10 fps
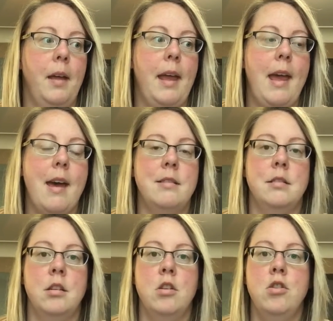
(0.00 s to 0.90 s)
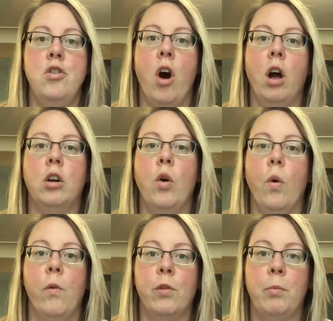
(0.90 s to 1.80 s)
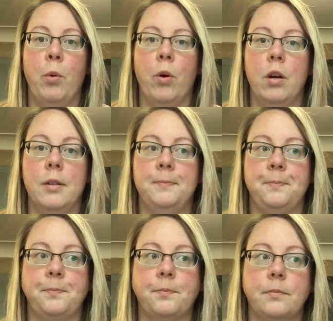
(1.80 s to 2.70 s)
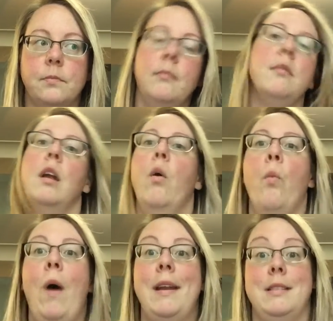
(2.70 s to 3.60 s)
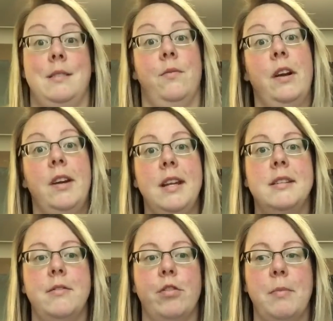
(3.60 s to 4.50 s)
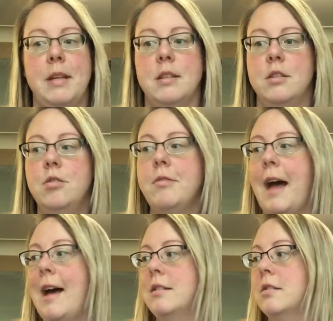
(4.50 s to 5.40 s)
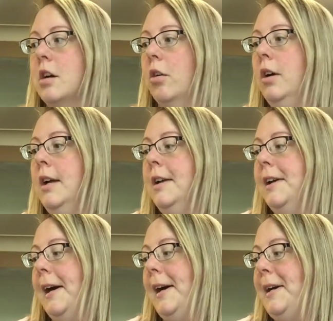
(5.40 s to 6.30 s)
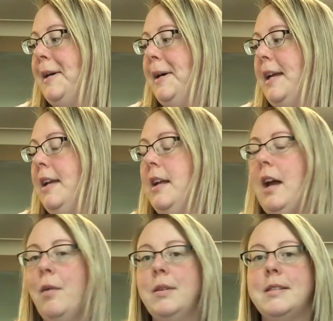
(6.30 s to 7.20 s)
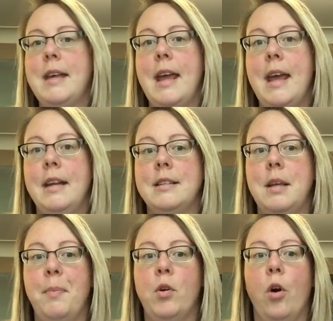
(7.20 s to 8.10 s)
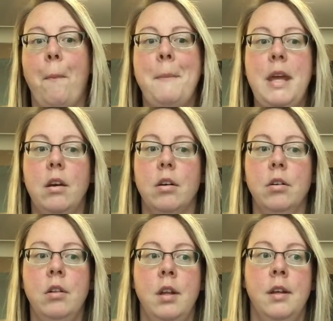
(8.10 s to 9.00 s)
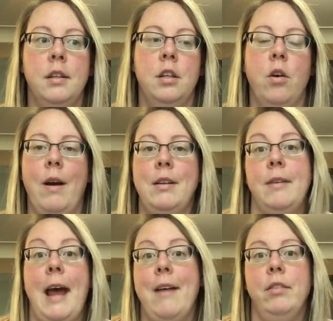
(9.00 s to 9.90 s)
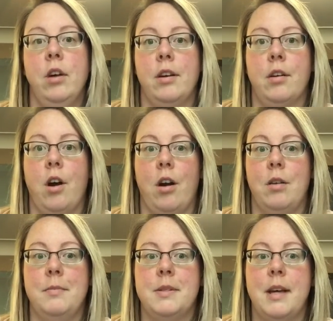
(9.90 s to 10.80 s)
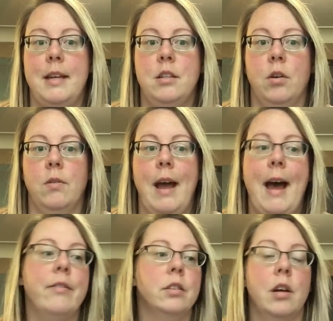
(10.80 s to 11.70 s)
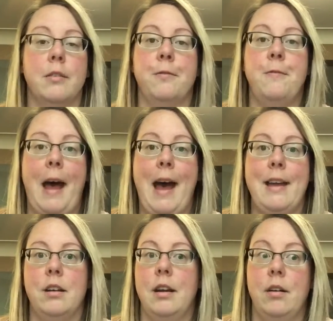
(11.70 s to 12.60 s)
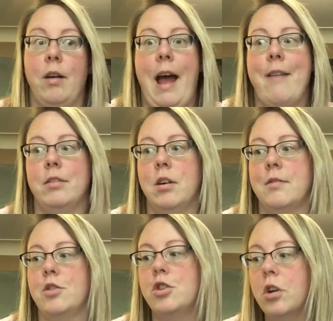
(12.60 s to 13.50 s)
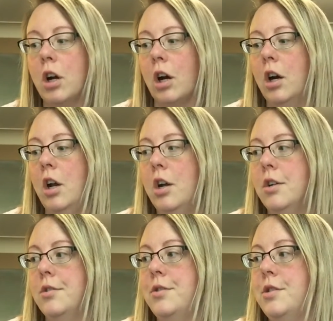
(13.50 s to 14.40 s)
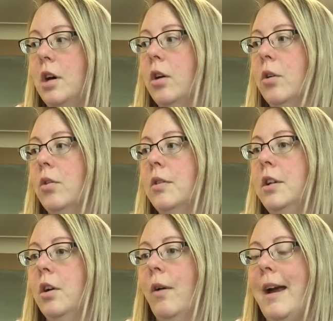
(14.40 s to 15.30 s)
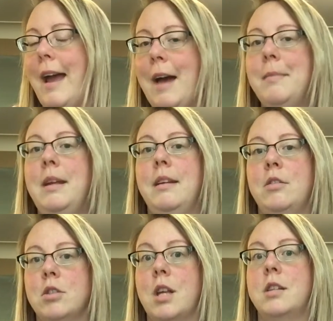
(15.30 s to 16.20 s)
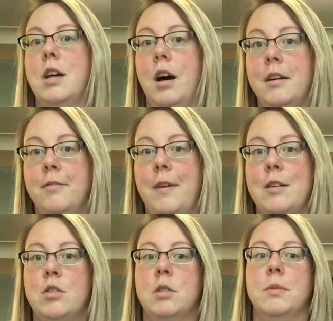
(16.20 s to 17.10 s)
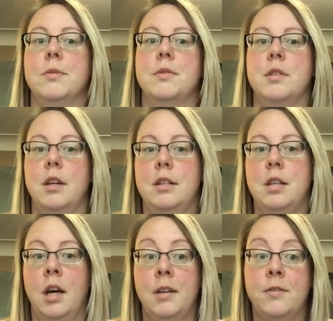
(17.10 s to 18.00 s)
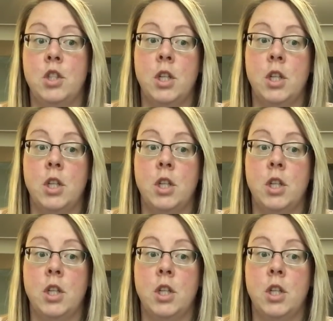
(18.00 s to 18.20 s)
and not go overboard when it's very easy for me to do that. So I would say in a typical meal, you know, I don't have a lot of carbs, I don't have a lot of fat, and I don't have a lot of sugar. So, you know, I am eating just a ton of vegetables, a ton of